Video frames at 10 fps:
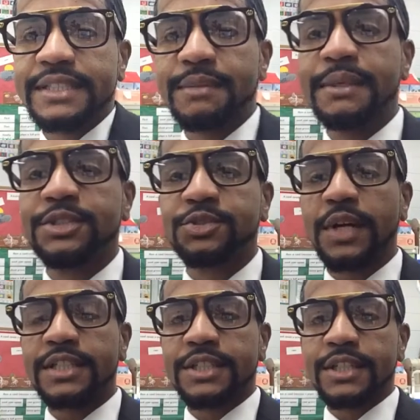some
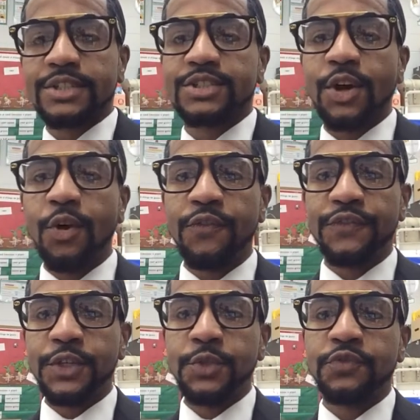instructional soul
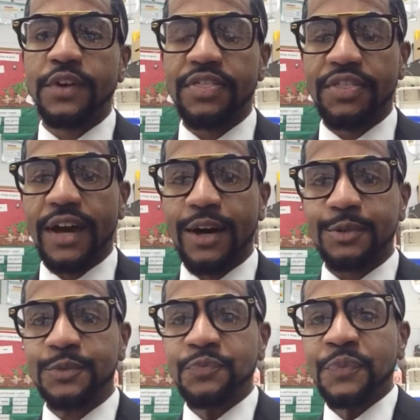food for
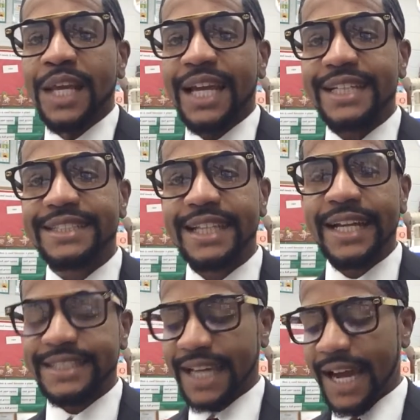thought. It's
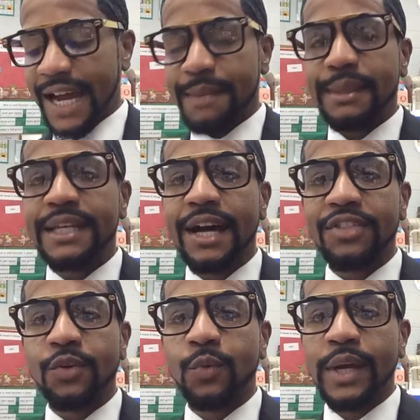that time,
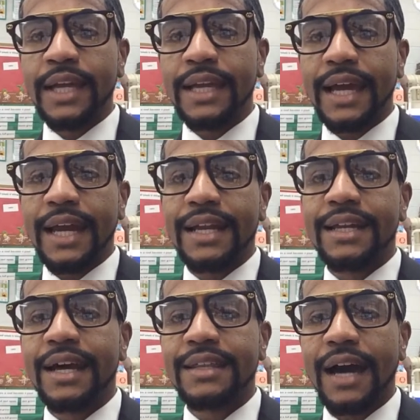another week and
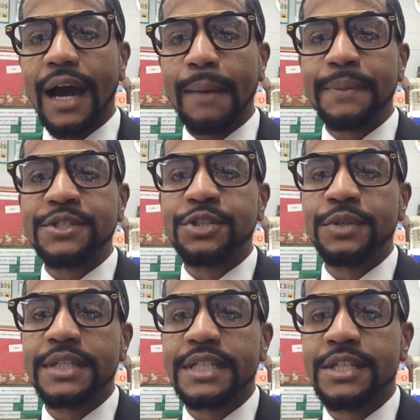another
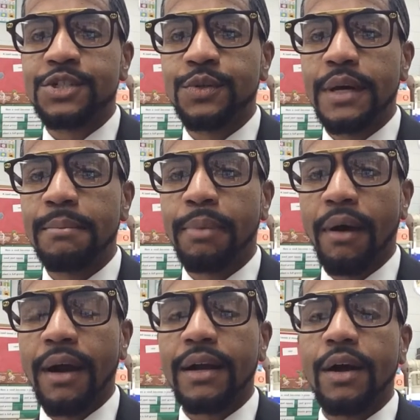opportunity to
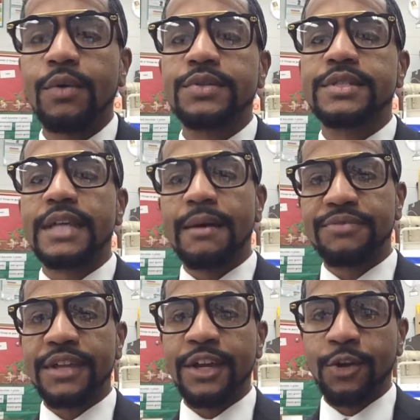embark on
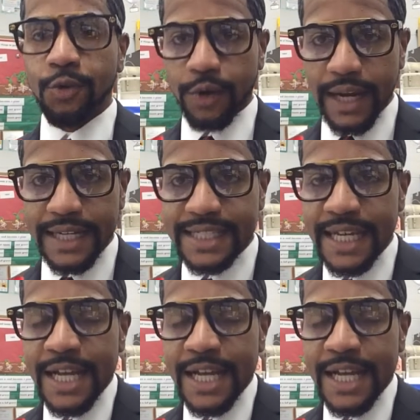something great.